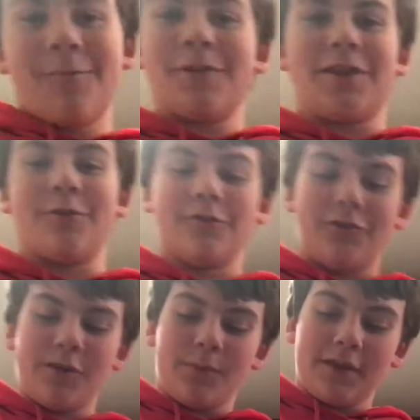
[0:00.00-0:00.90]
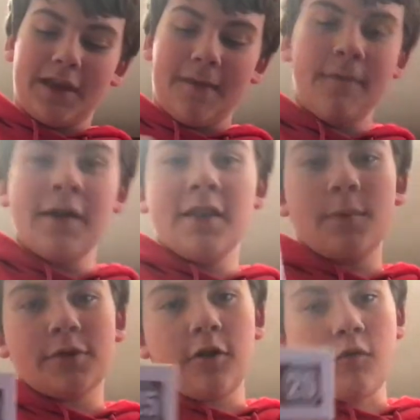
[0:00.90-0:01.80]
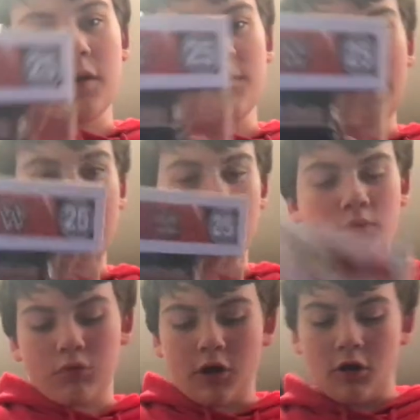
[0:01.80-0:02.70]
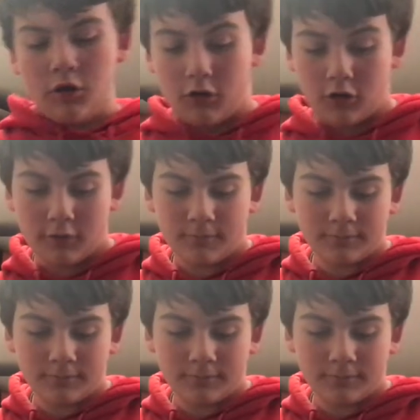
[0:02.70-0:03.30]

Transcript: That thought was funny, but yeah. The most overrated man, Bret Hart.